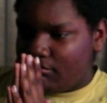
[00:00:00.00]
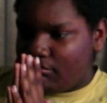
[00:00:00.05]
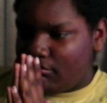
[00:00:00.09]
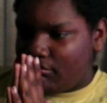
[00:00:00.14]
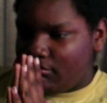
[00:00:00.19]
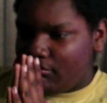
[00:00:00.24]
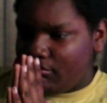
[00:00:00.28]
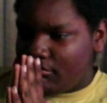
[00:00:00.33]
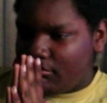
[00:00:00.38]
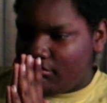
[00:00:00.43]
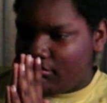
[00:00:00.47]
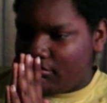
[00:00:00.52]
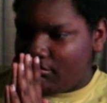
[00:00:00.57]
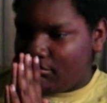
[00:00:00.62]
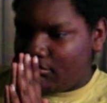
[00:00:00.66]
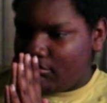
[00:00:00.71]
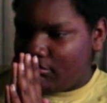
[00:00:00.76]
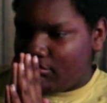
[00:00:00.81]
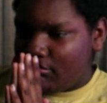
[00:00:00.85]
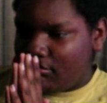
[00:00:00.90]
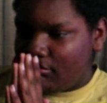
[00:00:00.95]

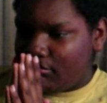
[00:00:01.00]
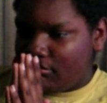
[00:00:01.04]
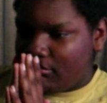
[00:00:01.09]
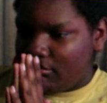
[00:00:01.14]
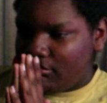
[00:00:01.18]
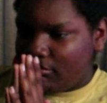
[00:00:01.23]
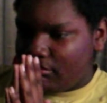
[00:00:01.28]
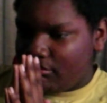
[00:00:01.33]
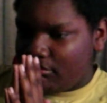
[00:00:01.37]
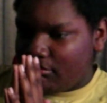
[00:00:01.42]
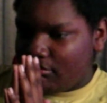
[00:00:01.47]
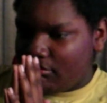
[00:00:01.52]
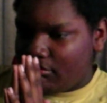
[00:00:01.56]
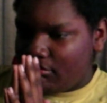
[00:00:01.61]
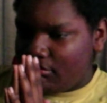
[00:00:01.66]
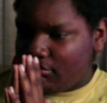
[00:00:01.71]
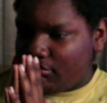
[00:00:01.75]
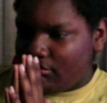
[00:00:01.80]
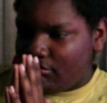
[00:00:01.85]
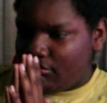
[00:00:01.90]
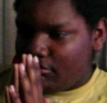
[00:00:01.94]

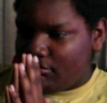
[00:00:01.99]
(no one is talking)